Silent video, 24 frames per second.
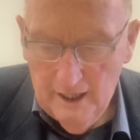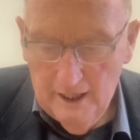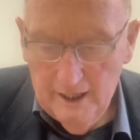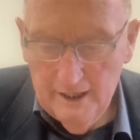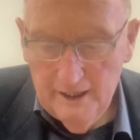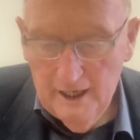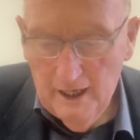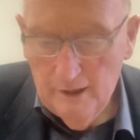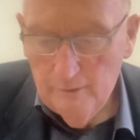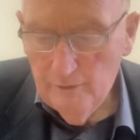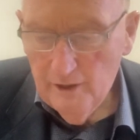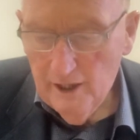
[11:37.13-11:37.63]

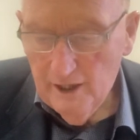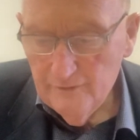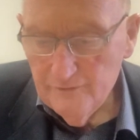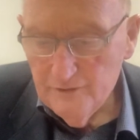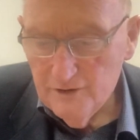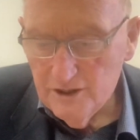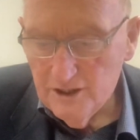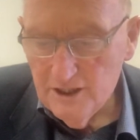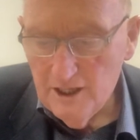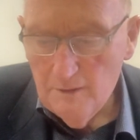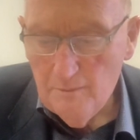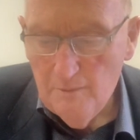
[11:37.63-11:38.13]
Then we have
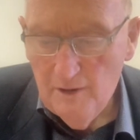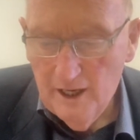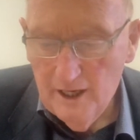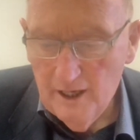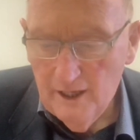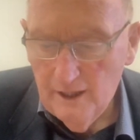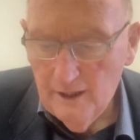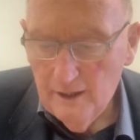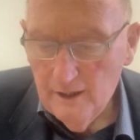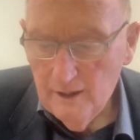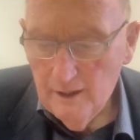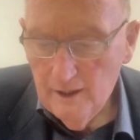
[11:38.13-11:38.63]

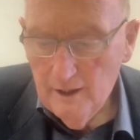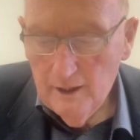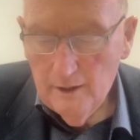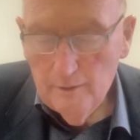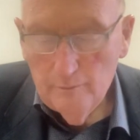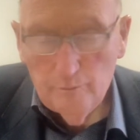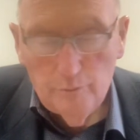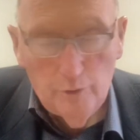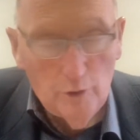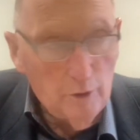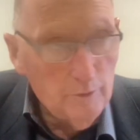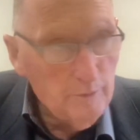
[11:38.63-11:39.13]
Simeon,
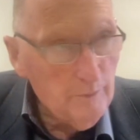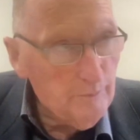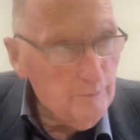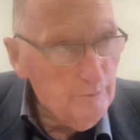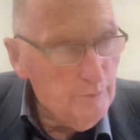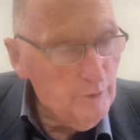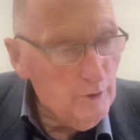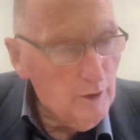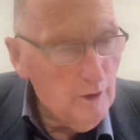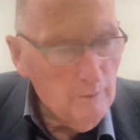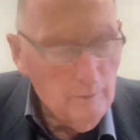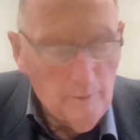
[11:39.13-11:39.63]

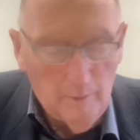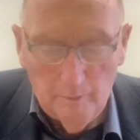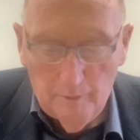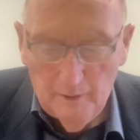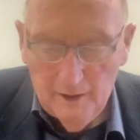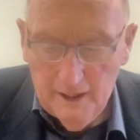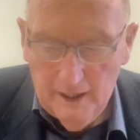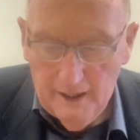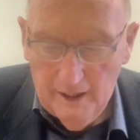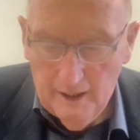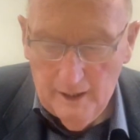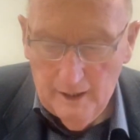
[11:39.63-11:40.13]

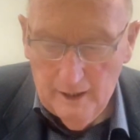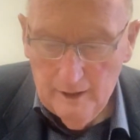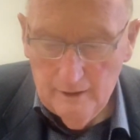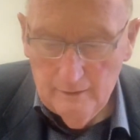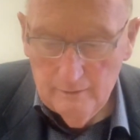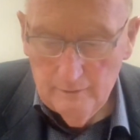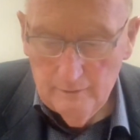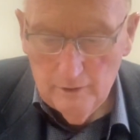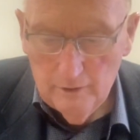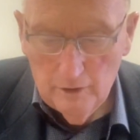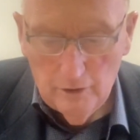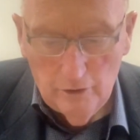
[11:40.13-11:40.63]
probably
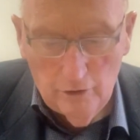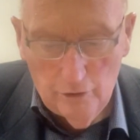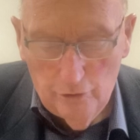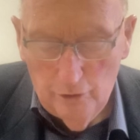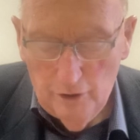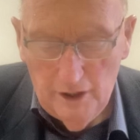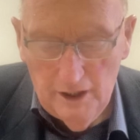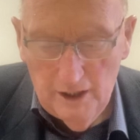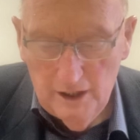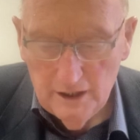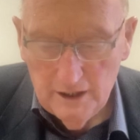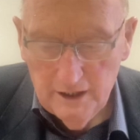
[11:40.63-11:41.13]

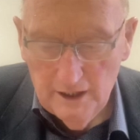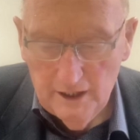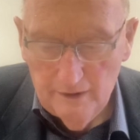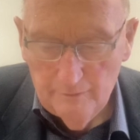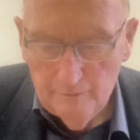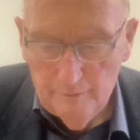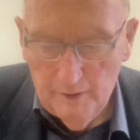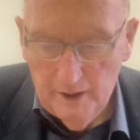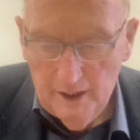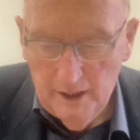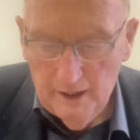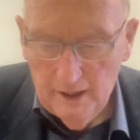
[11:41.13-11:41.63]
could easily have
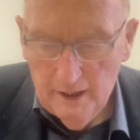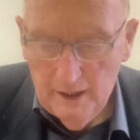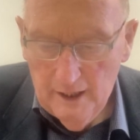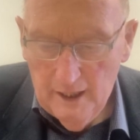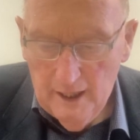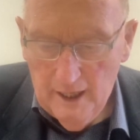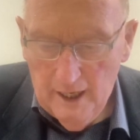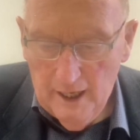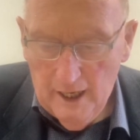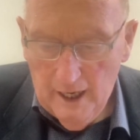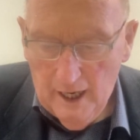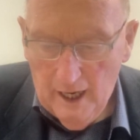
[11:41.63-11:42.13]
been
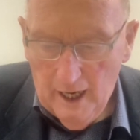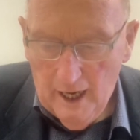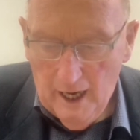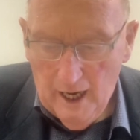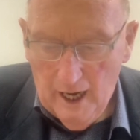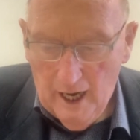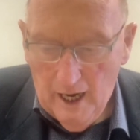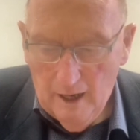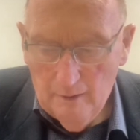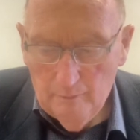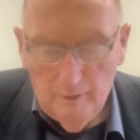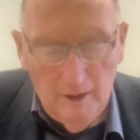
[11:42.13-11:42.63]

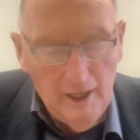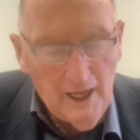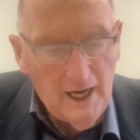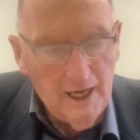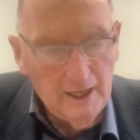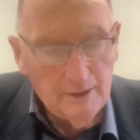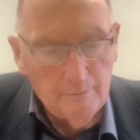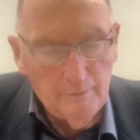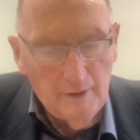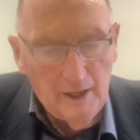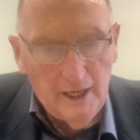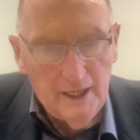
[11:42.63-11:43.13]
a
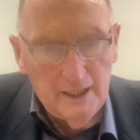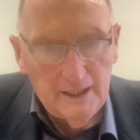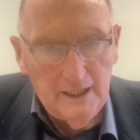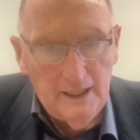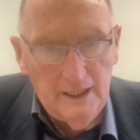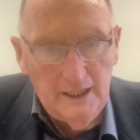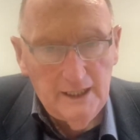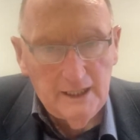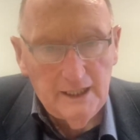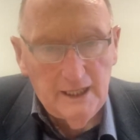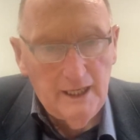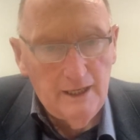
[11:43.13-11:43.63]
black man.
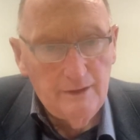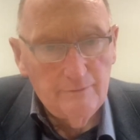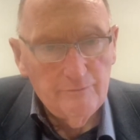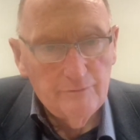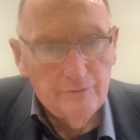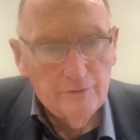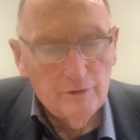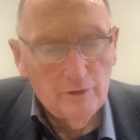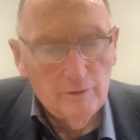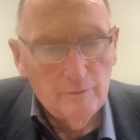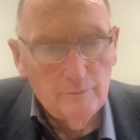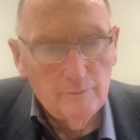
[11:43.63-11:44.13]
He came
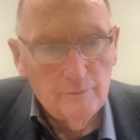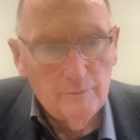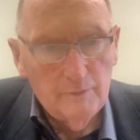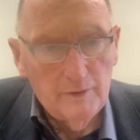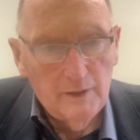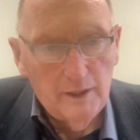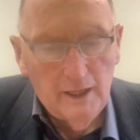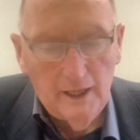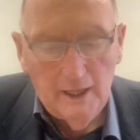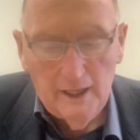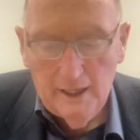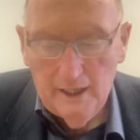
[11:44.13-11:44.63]
from
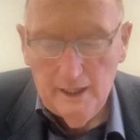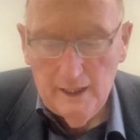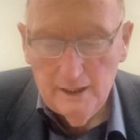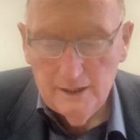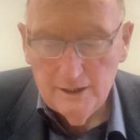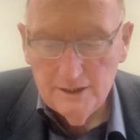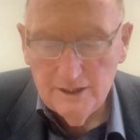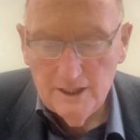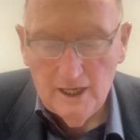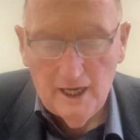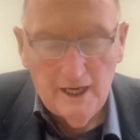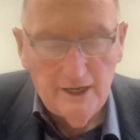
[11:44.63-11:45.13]

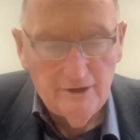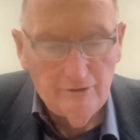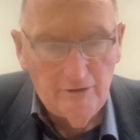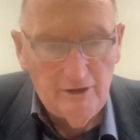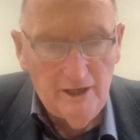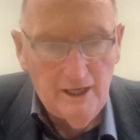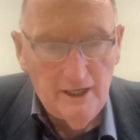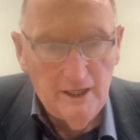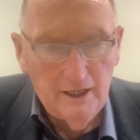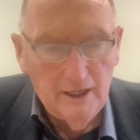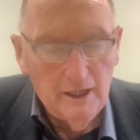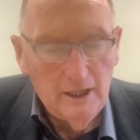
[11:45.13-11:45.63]

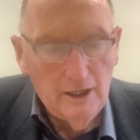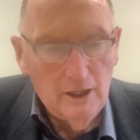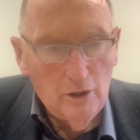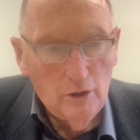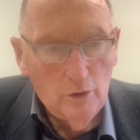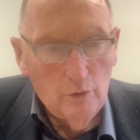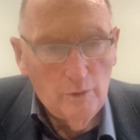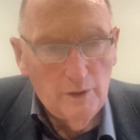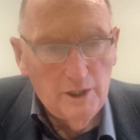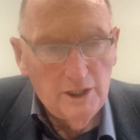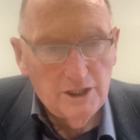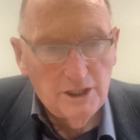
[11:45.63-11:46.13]
Cyrene,
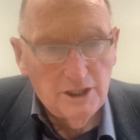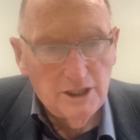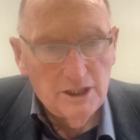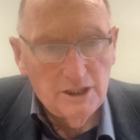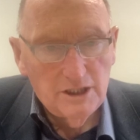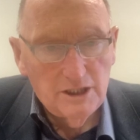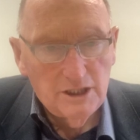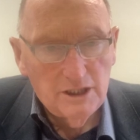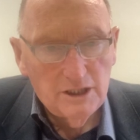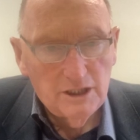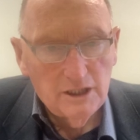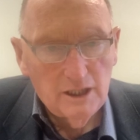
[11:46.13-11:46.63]
which
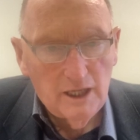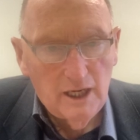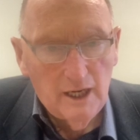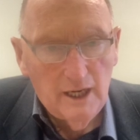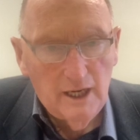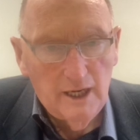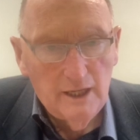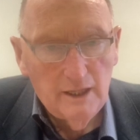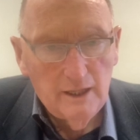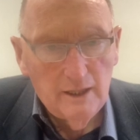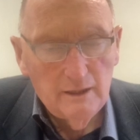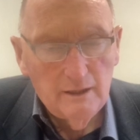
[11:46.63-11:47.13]
is
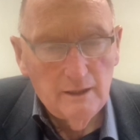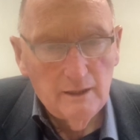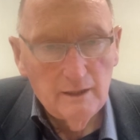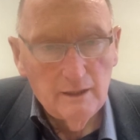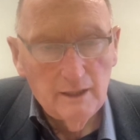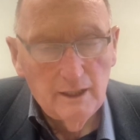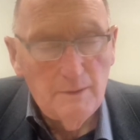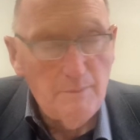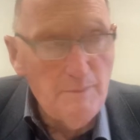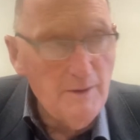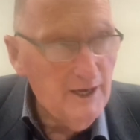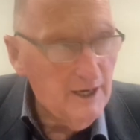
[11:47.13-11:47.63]
in
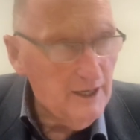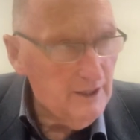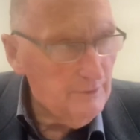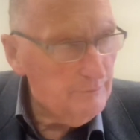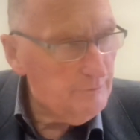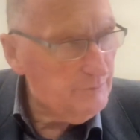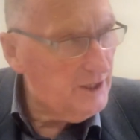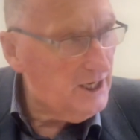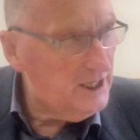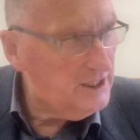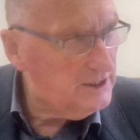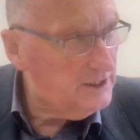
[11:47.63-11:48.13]
Libya,
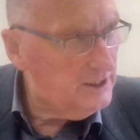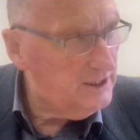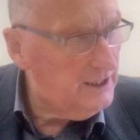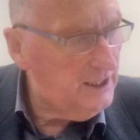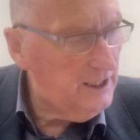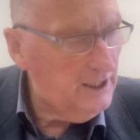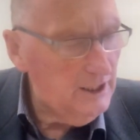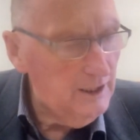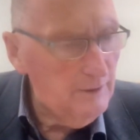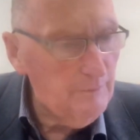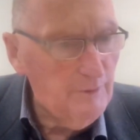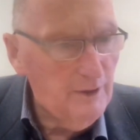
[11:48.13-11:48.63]
present-day
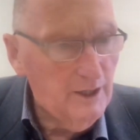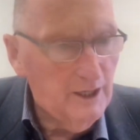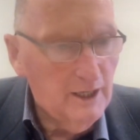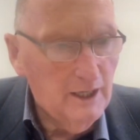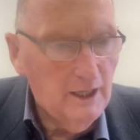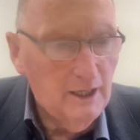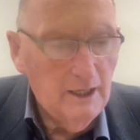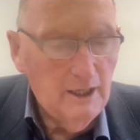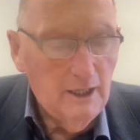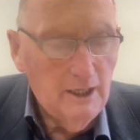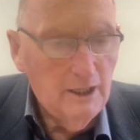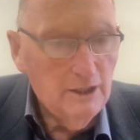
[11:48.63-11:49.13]
Libya.
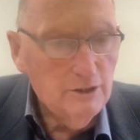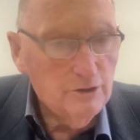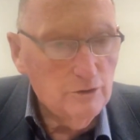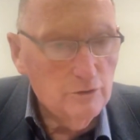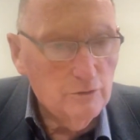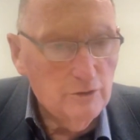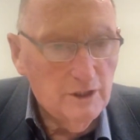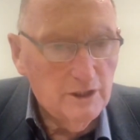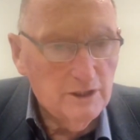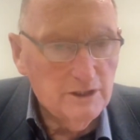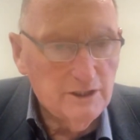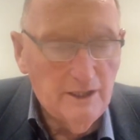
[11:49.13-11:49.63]
So
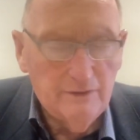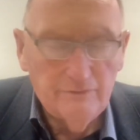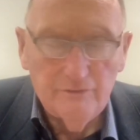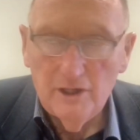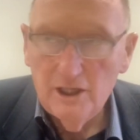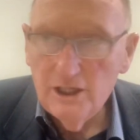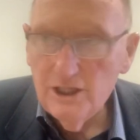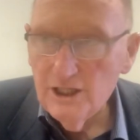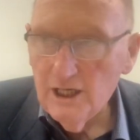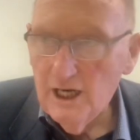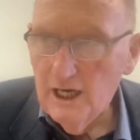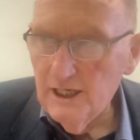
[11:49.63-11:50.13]
there's every
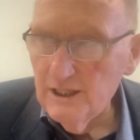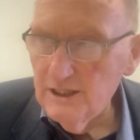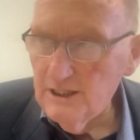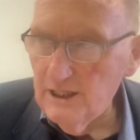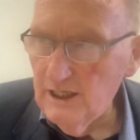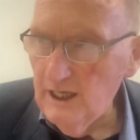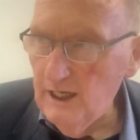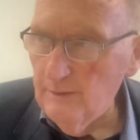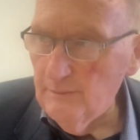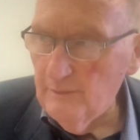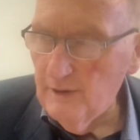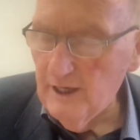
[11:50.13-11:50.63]
chance
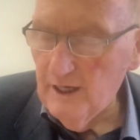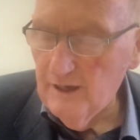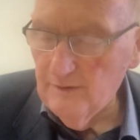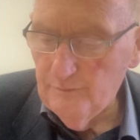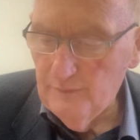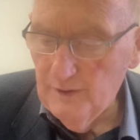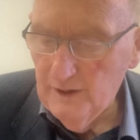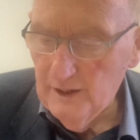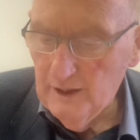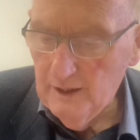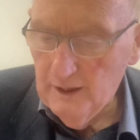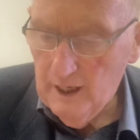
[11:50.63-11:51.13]
he might have
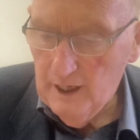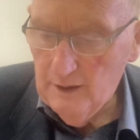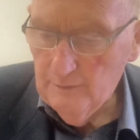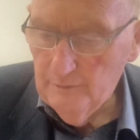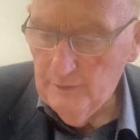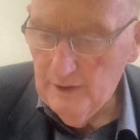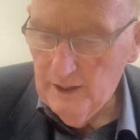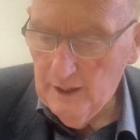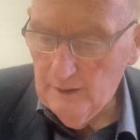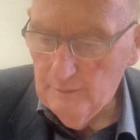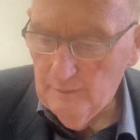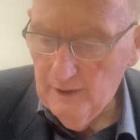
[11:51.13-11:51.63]

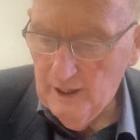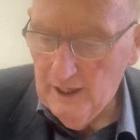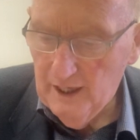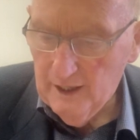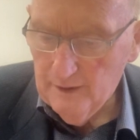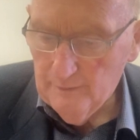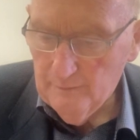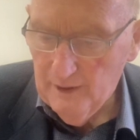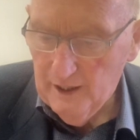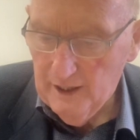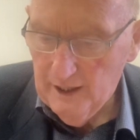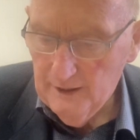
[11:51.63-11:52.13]
been a black
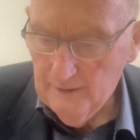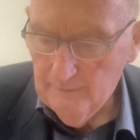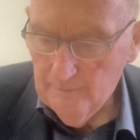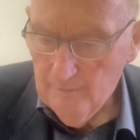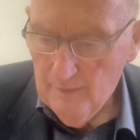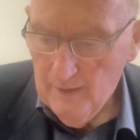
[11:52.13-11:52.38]
man.